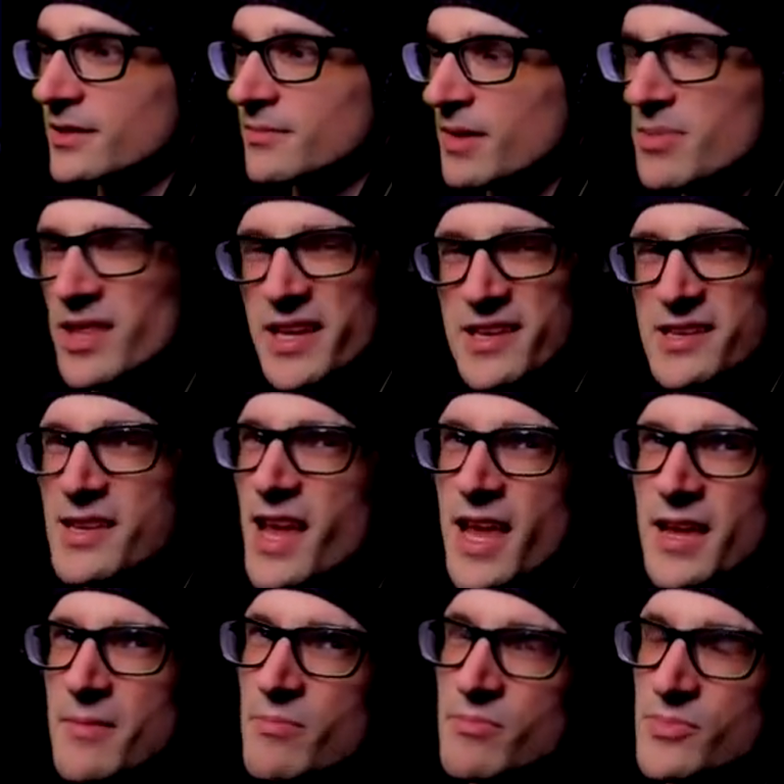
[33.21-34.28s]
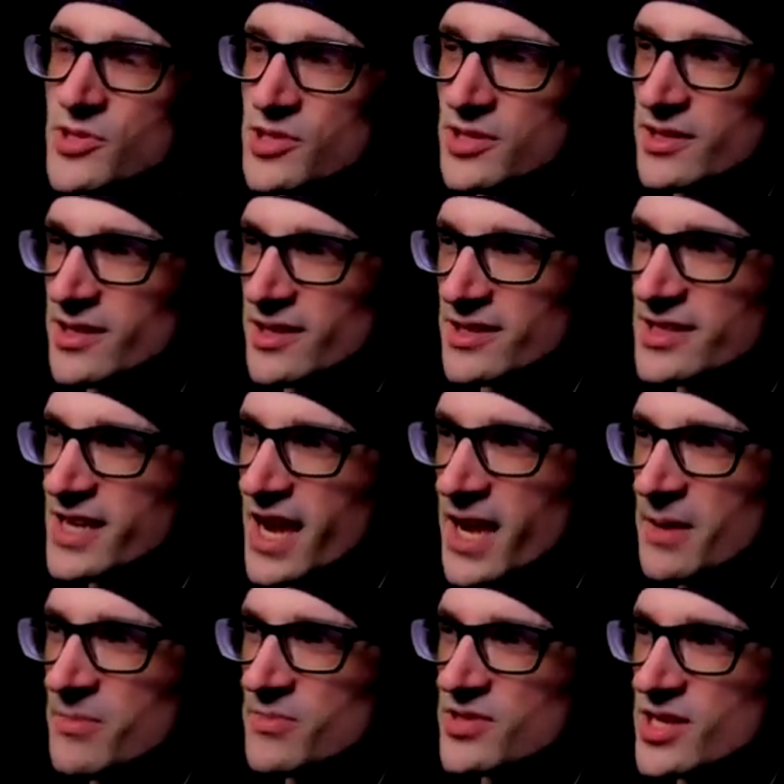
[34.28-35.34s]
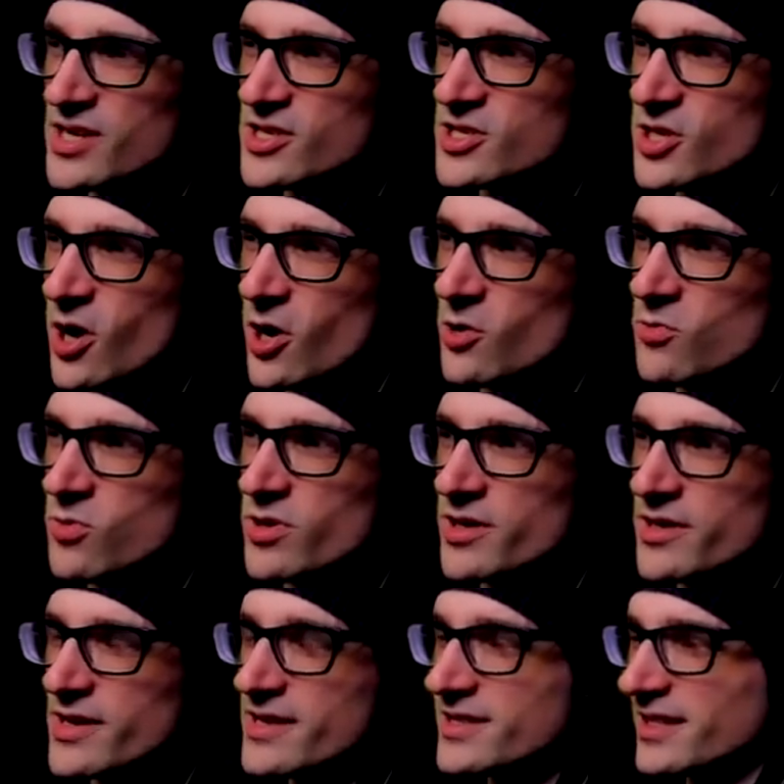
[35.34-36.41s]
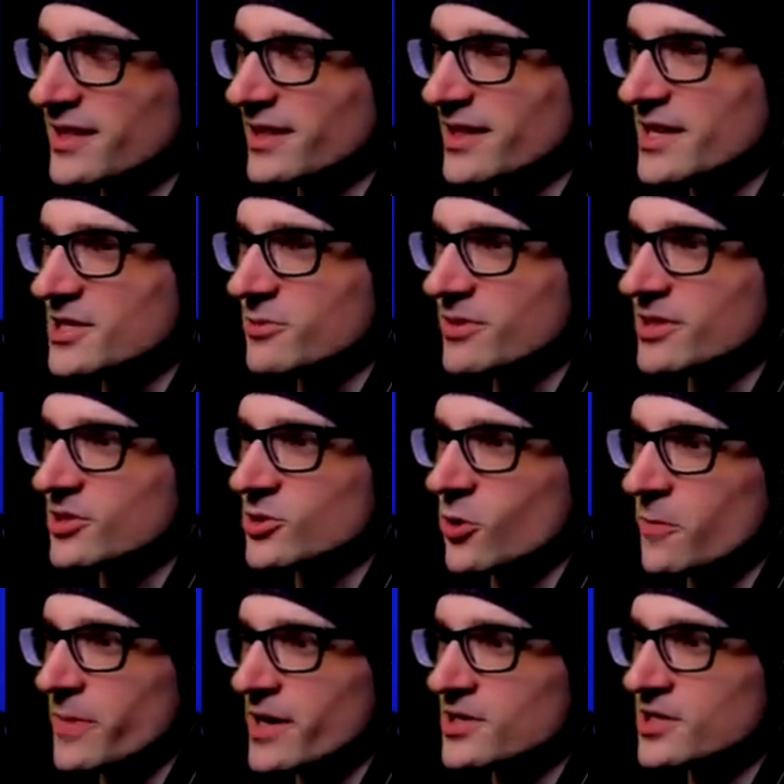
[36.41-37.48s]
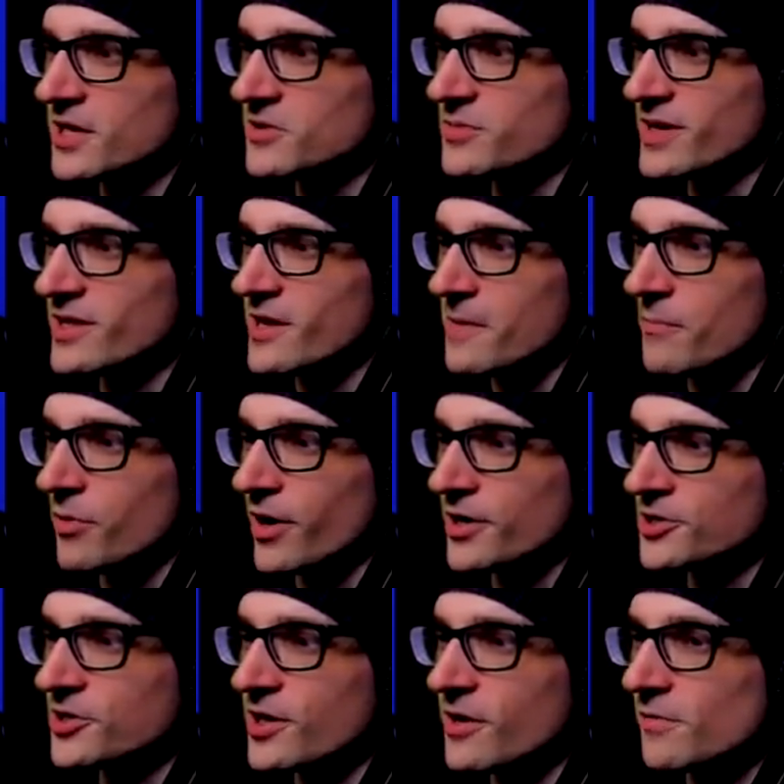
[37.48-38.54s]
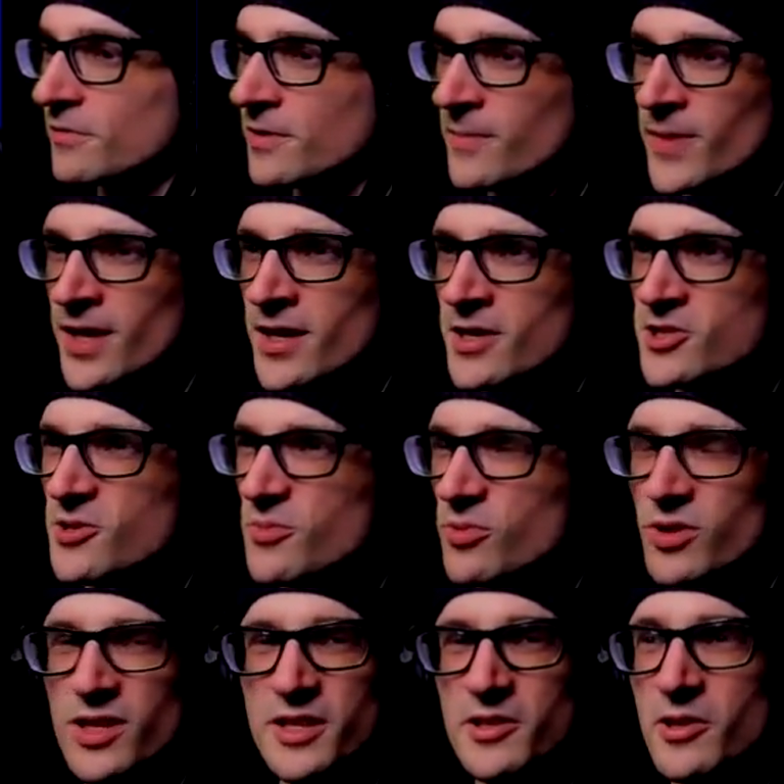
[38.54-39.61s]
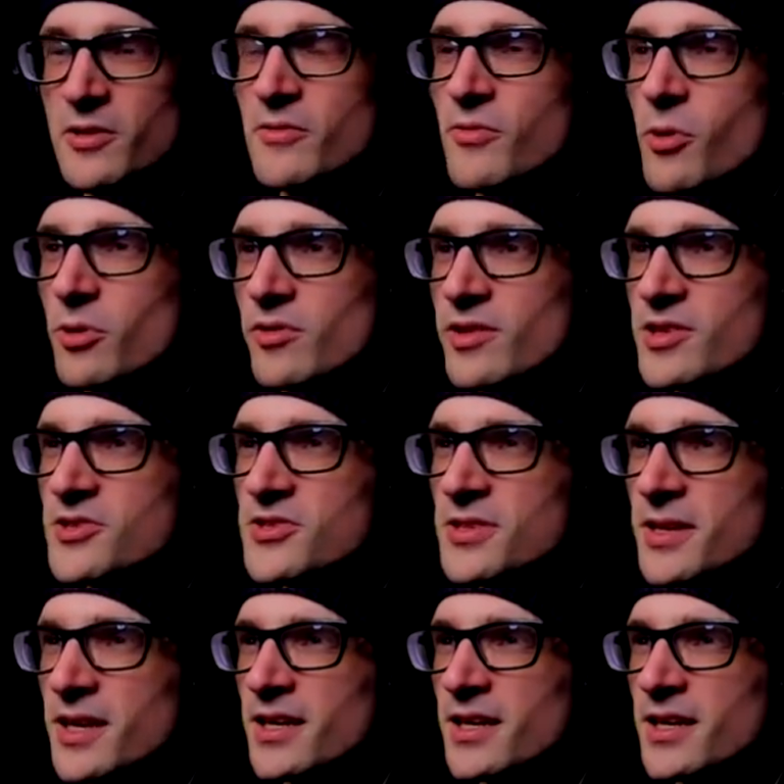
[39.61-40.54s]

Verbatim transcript: Maybe like Yames. Yames and Darkwood is at least what the store page gives me the impression of. So I'm really looking forward to this.